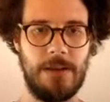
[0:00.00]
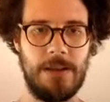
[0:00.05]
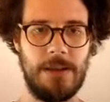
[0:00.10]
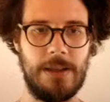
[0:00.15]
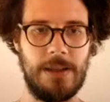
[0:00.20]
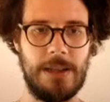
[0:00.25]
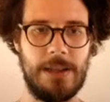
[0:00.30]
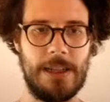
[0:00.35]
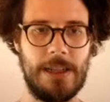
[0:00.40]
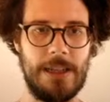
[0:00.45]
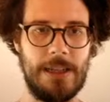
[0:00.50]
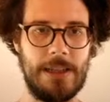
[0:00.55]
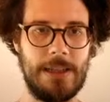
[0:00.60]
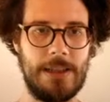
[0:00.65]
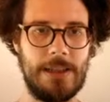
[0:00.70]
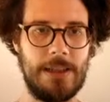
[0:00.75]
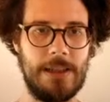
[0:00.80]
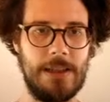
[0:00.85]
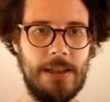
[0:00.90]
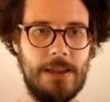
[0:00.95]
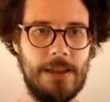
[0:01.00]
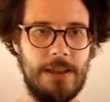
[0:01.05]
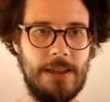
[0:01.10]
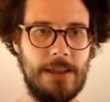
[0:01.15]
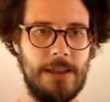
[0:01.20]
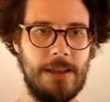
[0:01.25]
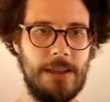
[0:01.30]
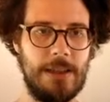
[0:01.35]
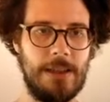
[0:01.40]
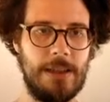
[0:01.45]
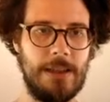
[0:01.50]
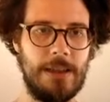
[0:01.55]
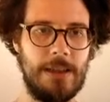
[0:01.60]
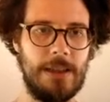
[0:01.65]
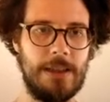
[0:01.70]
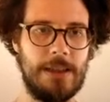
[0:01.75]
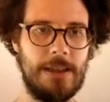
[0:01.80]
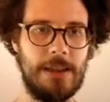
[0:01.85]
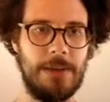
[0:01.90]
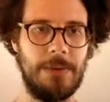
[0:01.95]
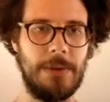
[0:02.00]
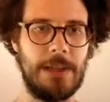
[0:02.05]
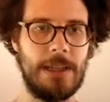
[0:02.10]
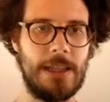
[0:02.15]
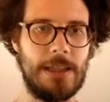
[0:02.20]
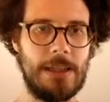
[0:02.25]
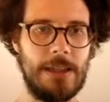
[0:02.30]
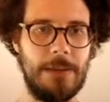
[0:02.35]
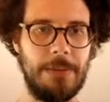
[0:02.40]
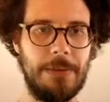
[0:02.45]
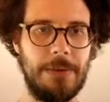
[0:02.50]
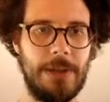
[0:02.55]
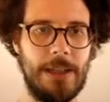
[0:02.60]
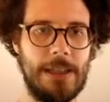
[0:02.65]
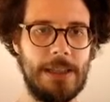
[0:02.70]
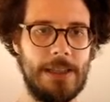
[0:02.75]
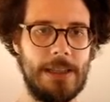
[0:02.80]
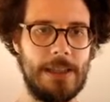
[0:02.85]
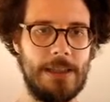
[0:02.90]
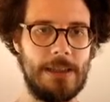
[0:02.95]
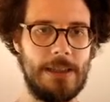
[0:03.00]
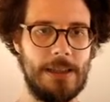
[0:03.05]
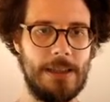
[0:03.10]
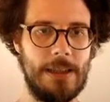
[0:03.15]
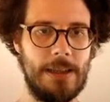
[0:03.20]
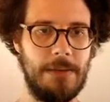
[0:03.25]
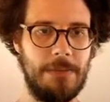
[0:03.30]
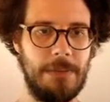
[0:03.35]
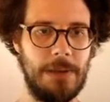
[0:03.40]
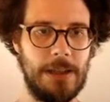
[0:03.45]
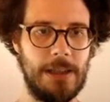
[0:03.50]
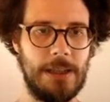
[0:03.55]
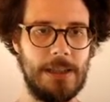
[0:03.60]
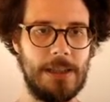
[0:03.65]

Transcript: Nice, nice. And we can say print instead, because